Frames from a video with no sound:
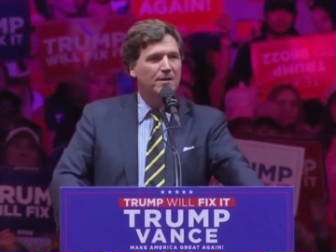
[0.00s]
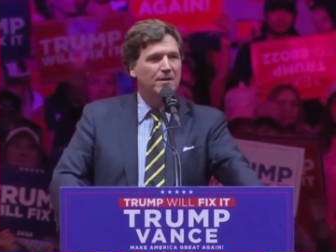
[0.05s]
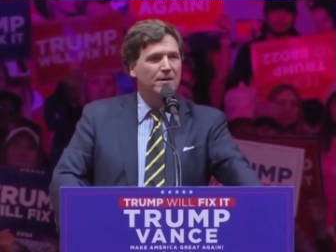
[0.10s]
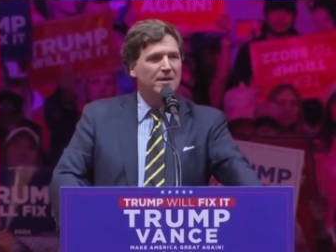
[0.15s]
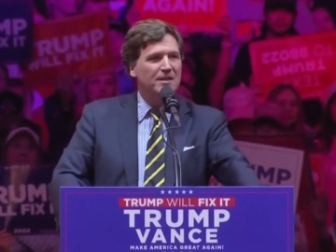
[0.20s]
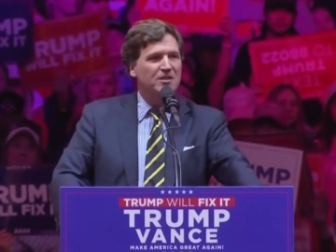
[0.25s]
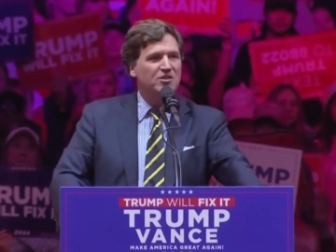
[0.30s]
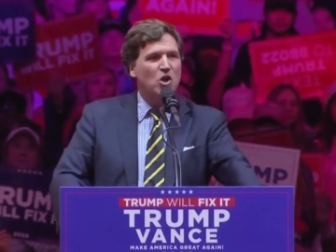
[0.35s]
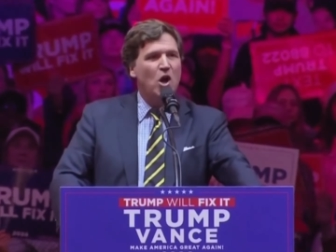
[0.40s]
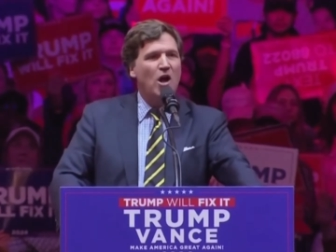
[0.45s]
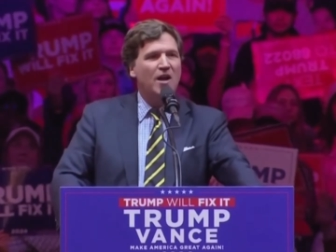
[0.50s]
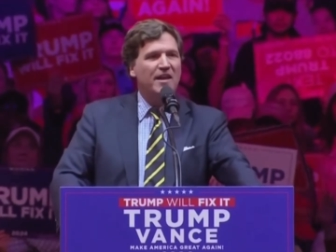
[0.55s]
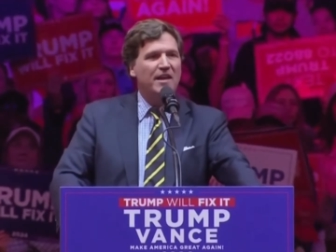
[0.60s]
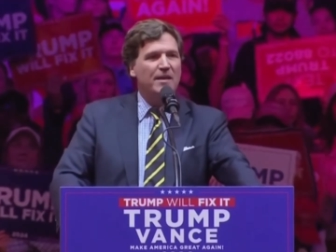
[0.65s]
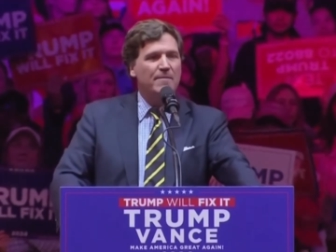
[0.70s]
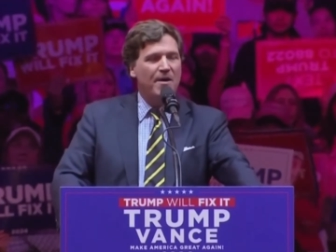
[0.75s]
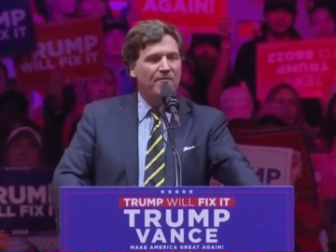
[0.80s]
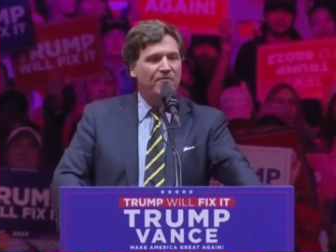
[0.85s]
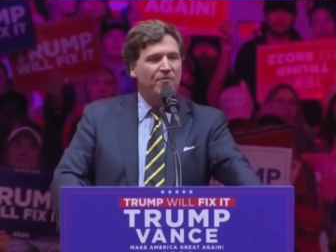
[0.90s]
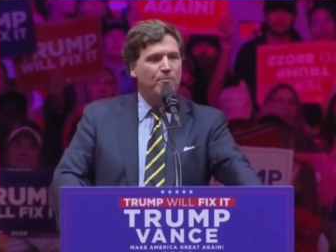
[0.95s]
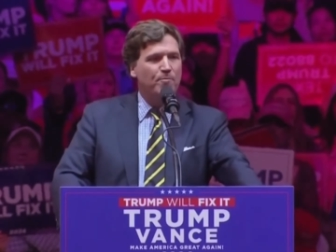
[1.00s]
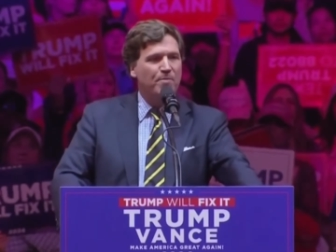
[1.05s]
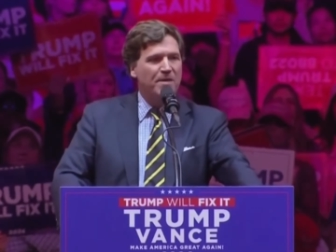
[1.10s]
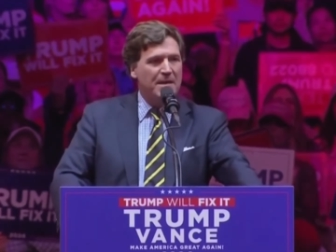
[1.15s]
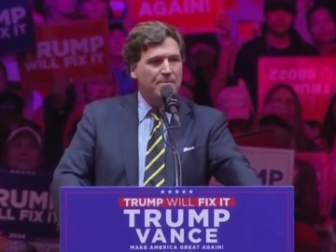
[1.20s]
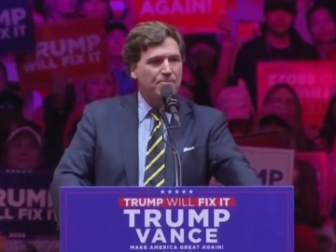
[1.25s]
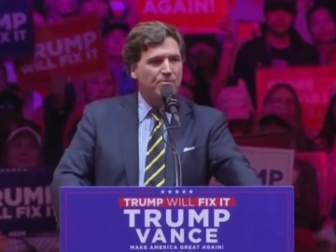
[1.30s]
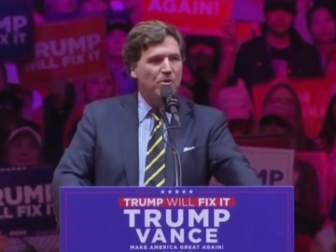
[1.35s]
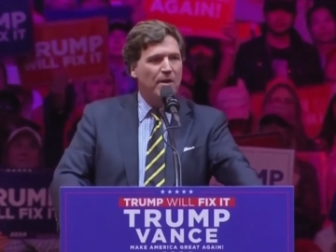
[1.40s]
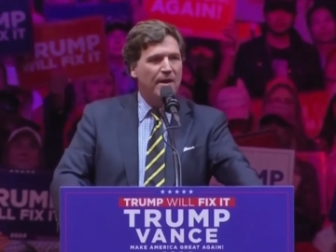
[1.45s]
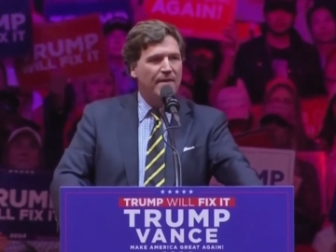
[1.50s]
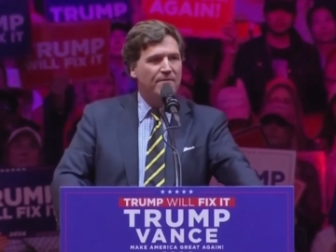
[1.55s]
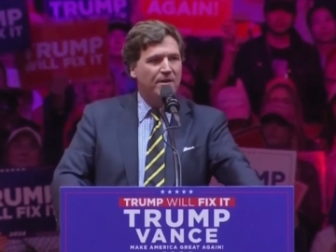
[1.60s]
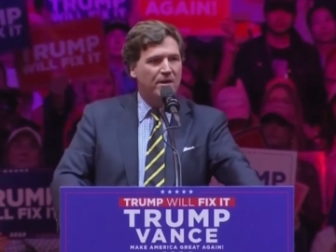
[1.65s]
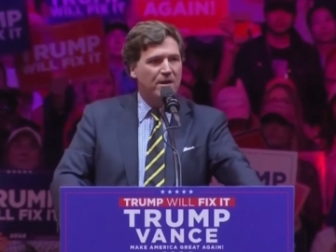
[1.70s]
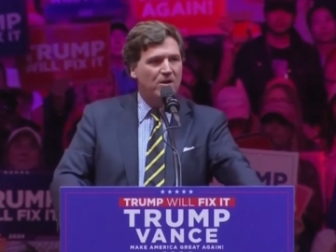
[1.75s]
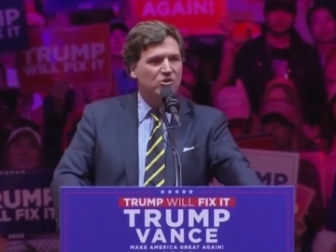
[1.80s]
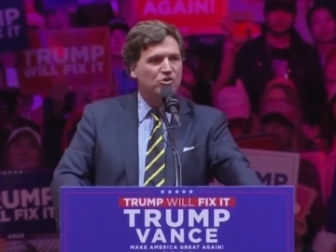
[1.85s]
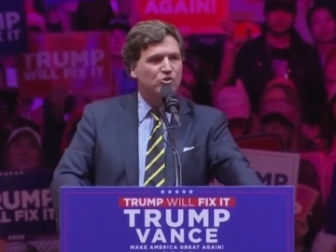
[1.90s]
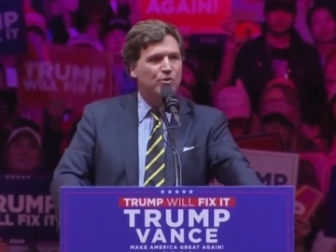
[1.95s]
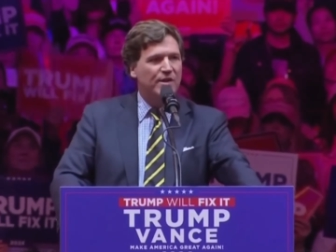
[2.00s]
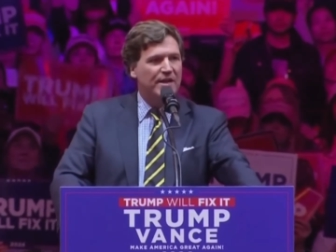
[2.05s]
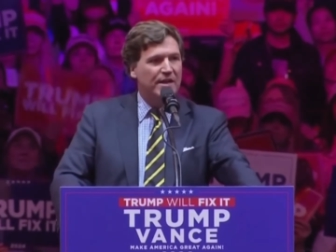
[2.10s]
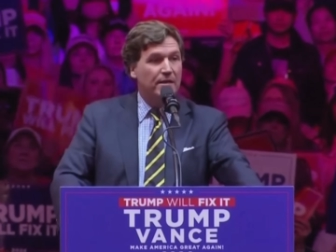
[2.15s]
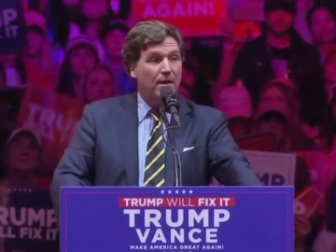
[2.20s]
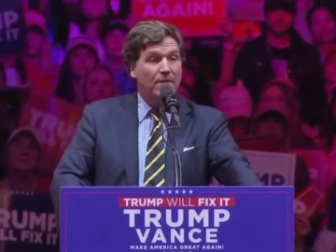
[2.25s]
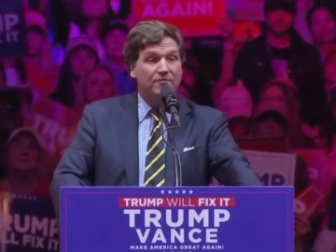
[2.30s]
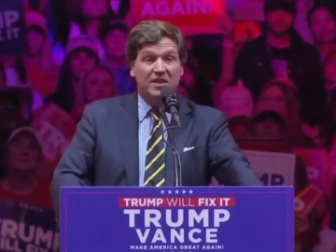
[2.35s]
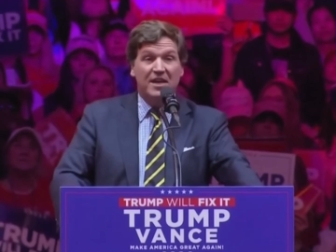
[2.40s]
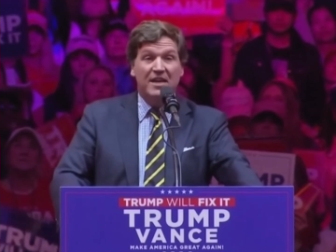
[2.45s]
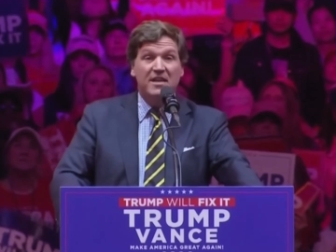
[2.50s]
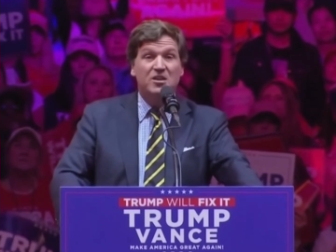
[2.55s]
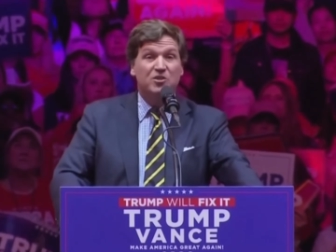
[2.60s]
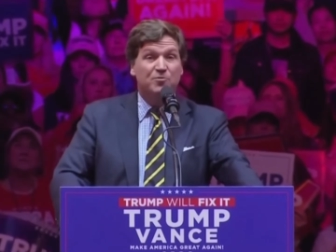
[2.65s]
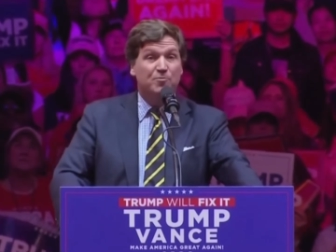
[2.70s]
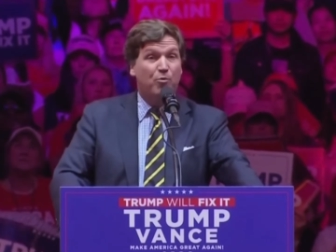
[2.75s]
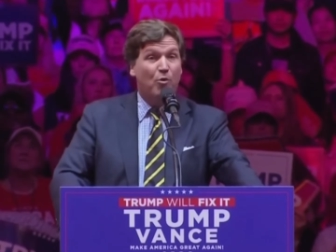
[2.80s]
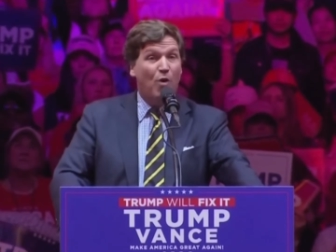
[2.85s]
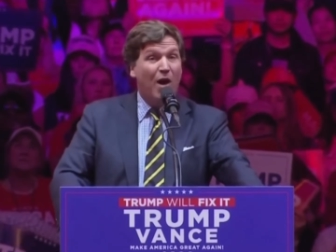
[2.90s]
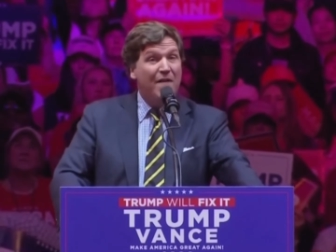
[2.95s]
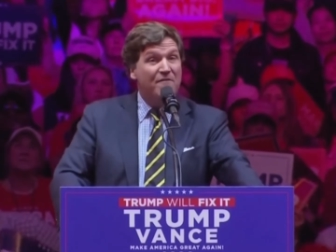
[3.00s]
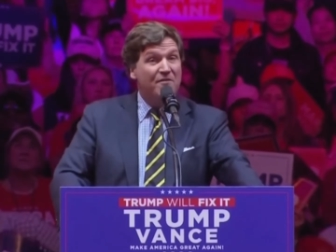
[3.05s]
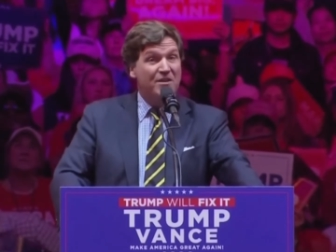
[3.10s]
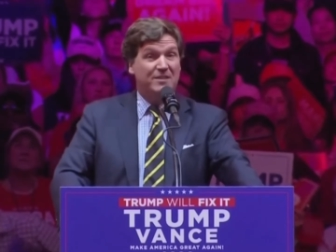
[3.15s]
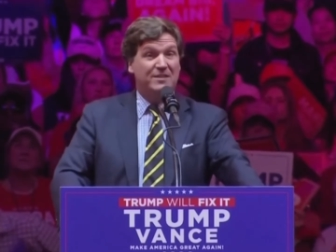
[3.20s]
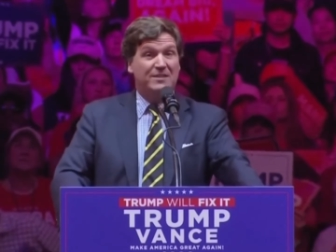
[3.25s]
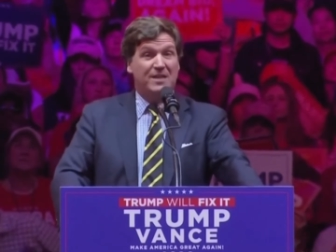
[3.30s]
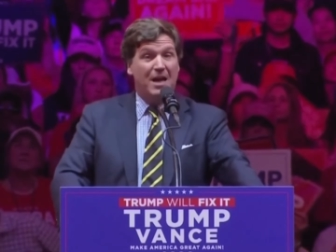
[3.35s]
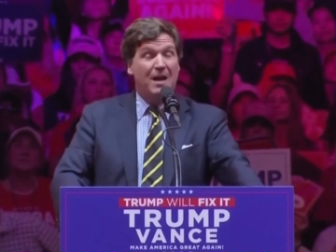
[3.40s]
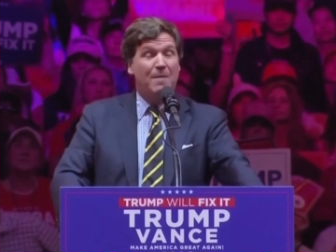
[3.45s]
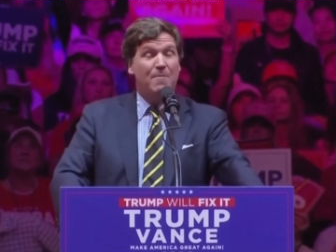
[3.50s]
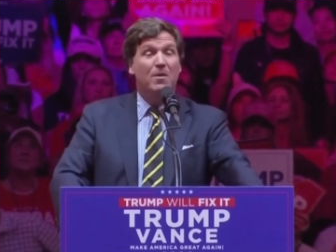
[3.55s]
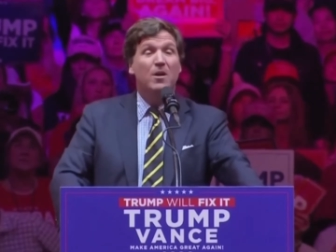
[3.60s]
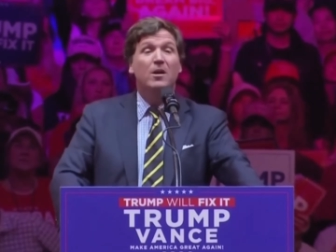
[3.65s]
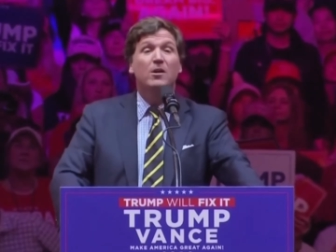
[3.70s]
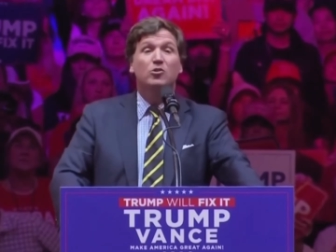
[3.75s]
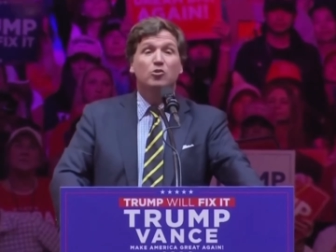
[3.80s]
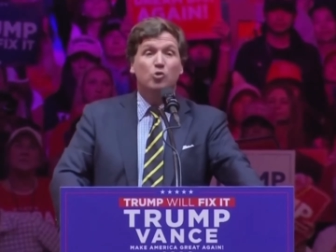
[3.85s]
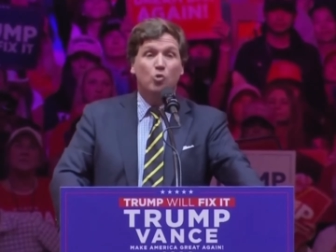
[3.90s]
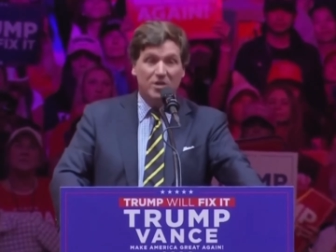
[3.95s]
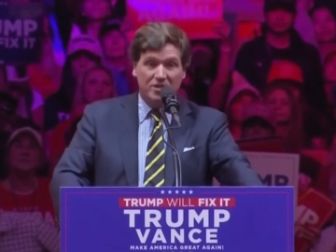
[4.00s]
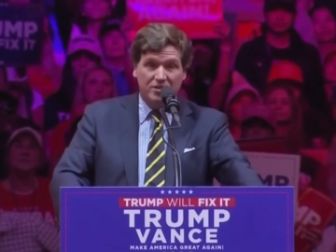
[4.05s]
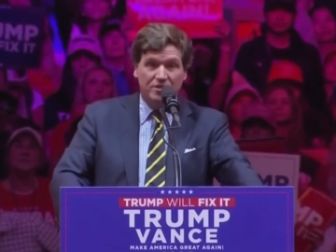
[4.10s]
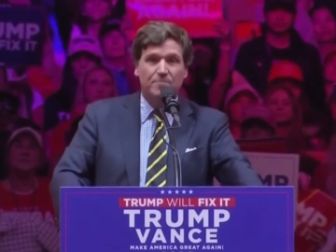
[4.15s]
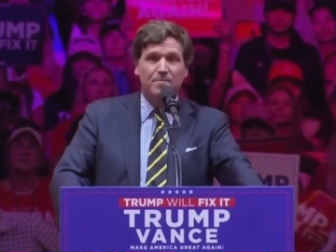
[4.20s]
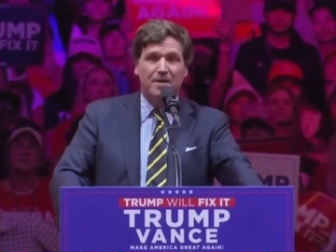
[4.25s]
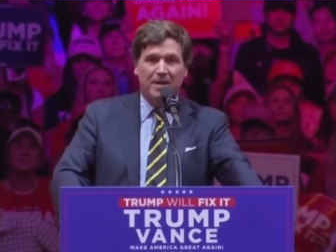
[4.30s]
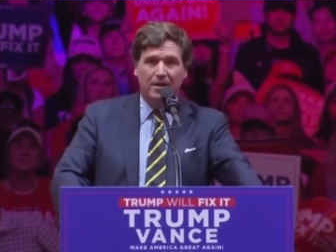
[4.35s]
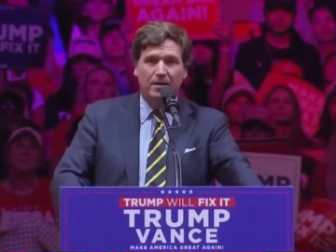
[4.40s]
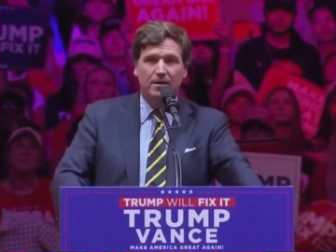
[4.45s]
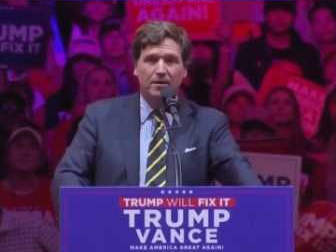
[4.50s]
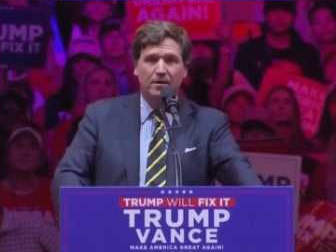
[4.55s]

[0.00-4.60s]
He's talking about the people and the country he loves in his private time. Trust me.